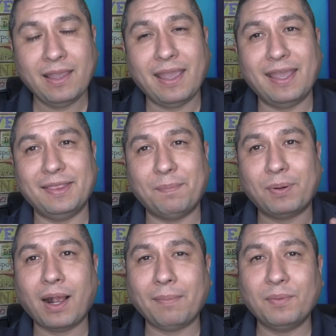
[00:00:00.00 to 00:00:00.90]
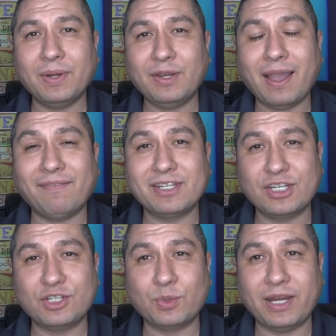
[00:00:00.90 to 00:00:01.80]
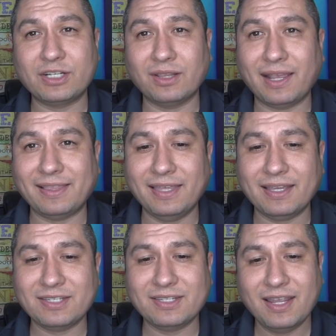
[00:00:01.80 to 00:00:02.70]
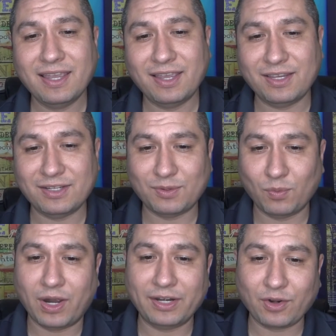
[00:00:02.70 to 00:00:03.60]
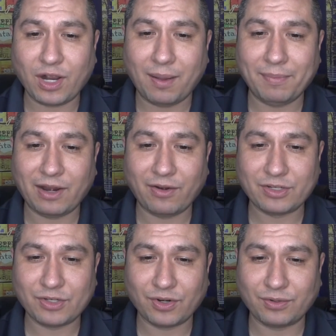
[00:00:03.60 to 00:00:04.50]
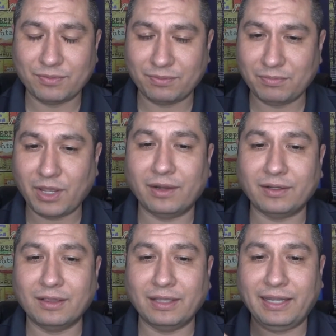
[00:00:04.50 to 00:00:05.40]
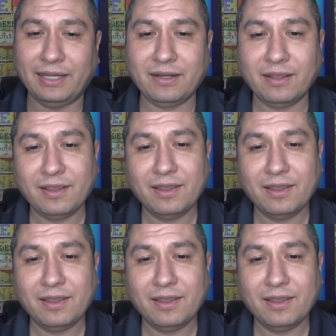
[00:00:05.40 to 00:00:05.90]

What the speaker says: And the problem when you have a situation like this is, 1, your common areas are unclean.